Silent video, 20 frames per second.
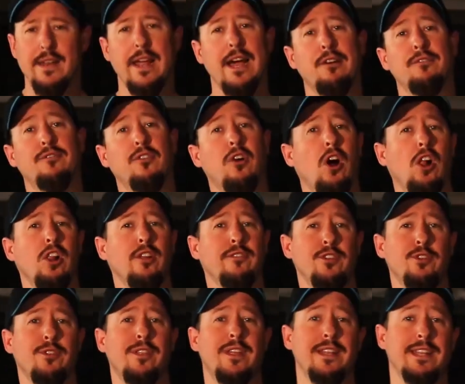Now, for all of
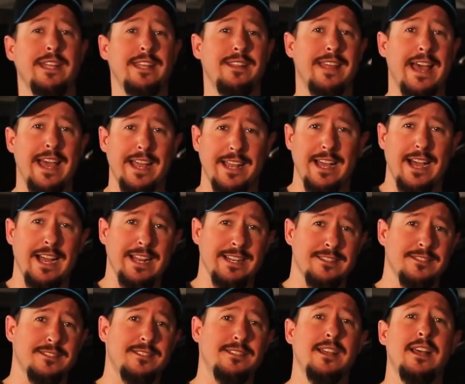you that need that
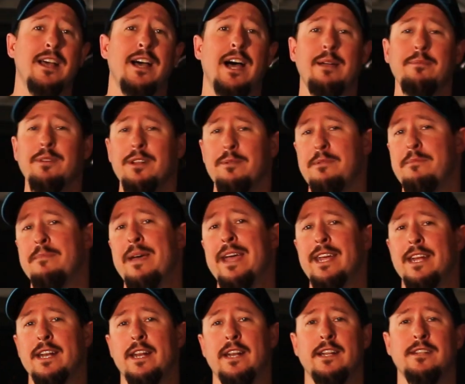guidance, I'm going to be
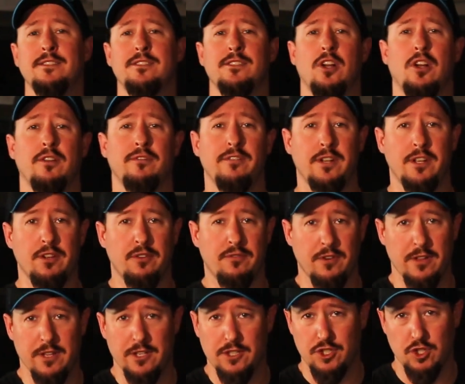making an install video
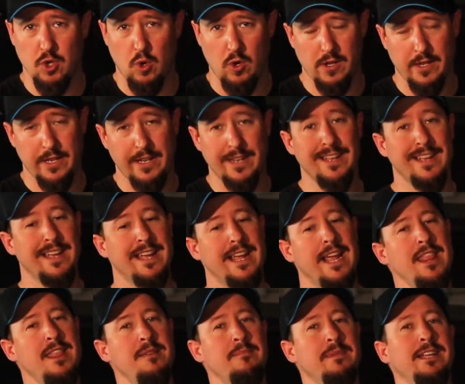for this shortly.
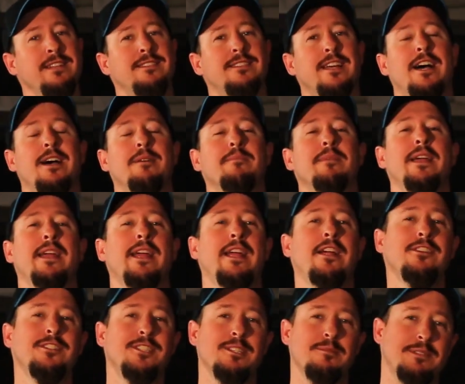In the meantime,
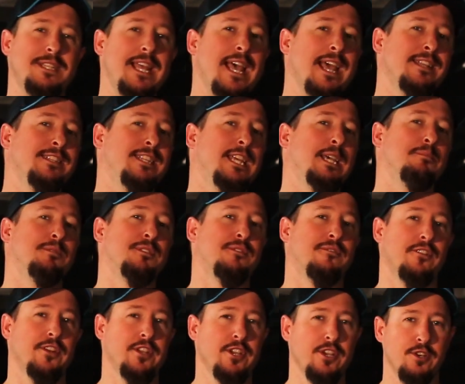here's some tech tips
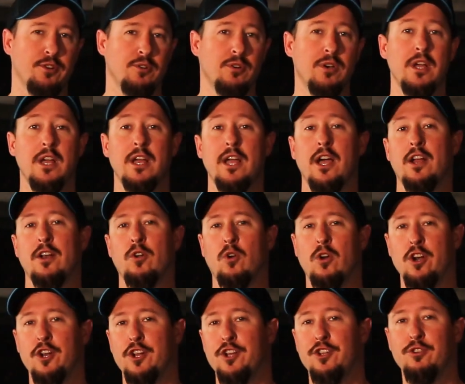for you in
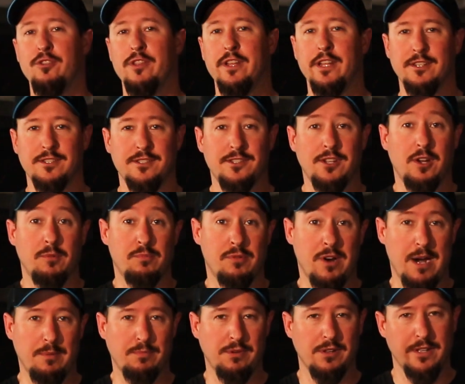order to do the install
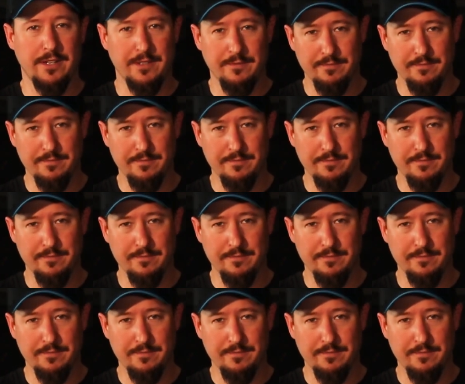properly.